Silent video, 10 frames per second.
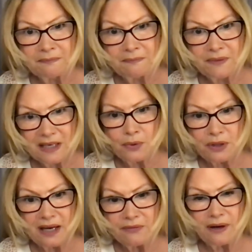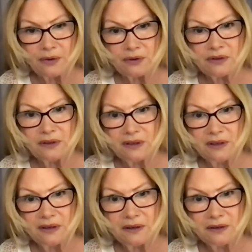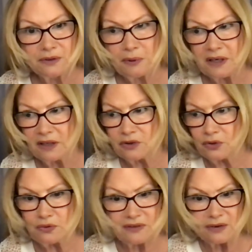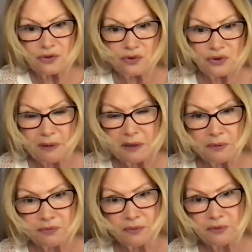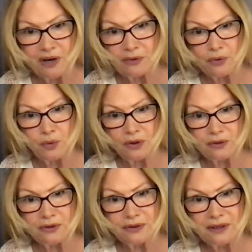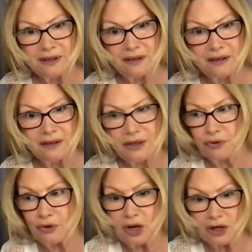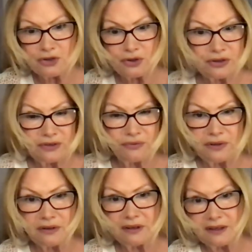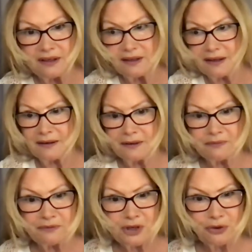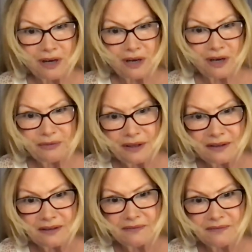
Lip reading: That's what I found speaking to thousands of people from around the world. Different cultures, different geographic,